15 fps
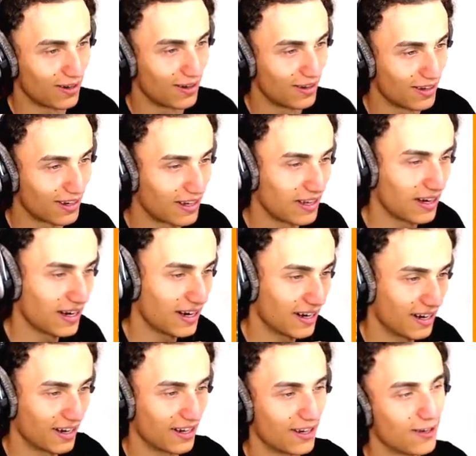Okay. Oh, Clearly. I don't
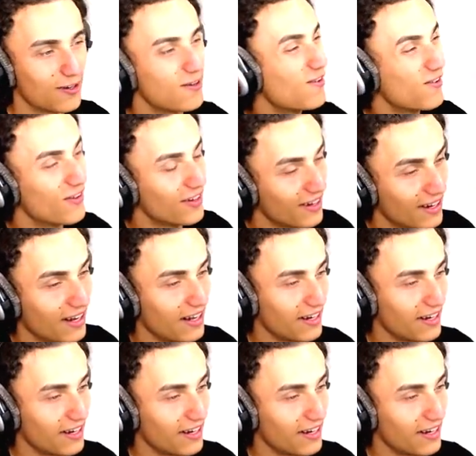want to know how it works.